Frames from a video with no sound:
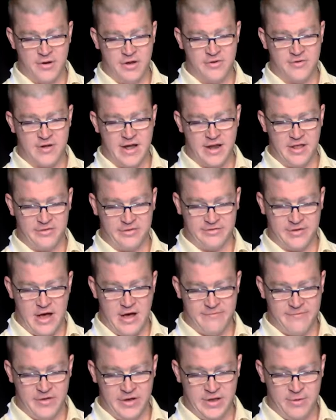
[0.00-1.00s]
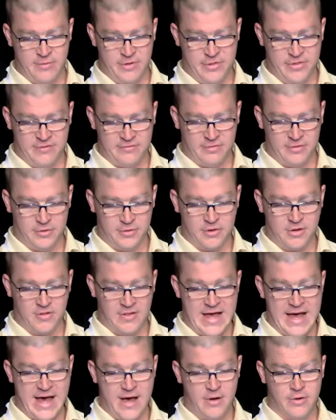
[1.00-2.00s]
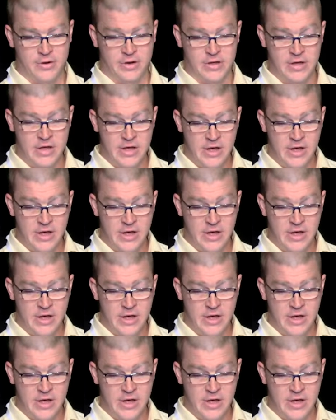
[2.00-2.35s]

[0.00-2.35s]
and try to soften it with this little cloud.